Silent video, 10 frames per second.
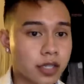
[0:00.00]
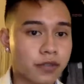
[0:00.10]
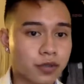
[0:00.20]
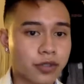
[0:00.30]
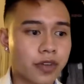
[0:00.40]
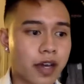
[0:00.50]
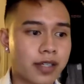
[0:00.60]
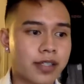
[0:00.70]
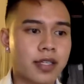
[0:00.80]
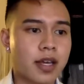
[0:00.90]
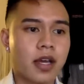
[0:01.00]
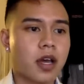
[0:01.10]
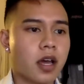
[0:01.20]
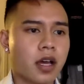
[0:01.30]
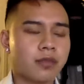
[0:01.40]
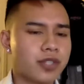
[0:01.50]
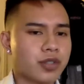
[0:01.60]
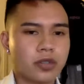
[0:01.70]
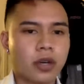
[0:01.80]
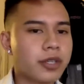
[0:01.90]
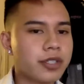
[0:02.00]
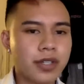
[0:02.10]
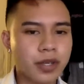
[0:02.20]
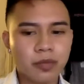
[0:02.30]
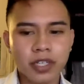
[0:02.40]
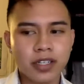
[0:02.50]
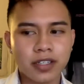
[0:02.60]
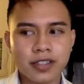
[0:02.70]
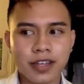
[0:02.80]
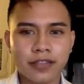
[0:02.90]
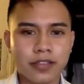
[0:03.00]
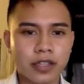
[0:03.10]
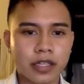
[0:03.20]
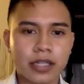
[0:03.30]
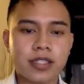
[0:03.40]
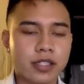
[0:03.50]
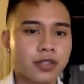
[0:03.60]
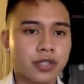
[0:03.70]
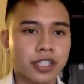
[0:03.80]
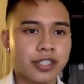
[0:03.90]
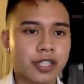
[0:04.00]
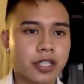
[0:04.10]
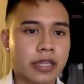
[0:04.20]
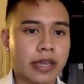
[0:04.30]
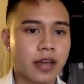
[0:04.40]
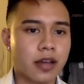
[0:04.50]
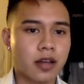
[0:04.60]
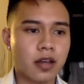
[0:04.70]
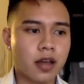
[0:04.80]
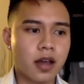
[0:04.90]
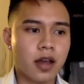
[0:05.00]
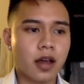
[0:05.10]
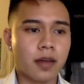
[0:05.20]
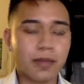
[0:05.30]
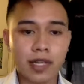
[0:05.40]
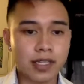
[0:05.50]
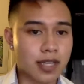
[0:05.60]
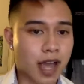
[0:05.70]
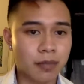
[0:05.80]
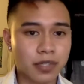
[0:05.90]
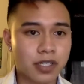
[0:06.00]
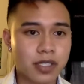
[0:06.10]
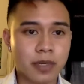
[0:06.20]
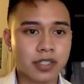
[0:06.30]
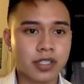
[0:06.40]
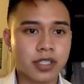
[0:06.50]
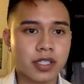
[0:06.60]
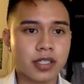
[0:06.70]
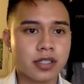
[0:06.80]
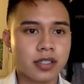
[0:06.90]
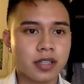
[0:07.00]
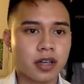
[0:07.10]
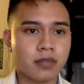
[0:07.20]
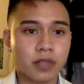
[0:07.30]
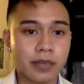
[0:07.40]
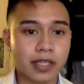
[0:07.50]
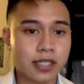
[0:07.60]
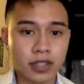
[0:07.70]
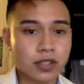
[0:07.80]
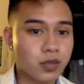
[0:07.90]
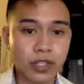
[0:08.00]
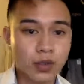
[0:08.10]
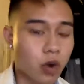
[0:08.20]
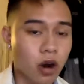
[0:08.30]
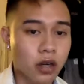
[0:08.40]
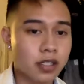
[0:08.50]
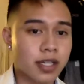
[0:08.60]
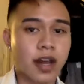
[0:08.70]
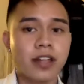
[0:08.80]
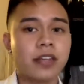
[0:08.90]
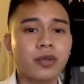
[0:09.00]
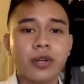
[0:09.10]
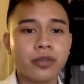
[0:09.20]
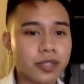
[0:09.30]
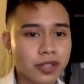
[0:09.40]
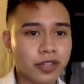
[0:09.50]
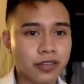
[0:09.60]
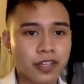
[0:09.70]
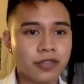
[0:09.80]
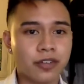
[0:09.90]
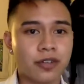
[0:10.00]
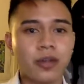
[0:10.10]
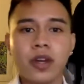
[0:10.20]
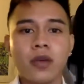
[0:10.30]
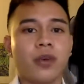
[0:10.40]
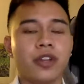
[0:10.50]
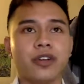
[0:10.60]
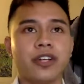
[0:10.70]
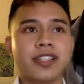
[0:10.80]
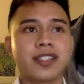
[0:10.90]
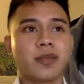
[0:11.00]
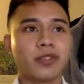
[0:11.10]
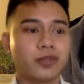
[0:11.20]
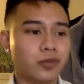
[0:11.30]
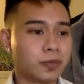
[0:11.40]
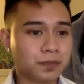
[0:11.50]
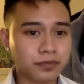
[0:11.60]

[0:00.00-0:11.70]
of TroyFi is just going to their meetings. I feel like that's a tradition that has happened, especially since Dominguez Hills went to ours. And I definitely want to return that favor, whether it's someone who,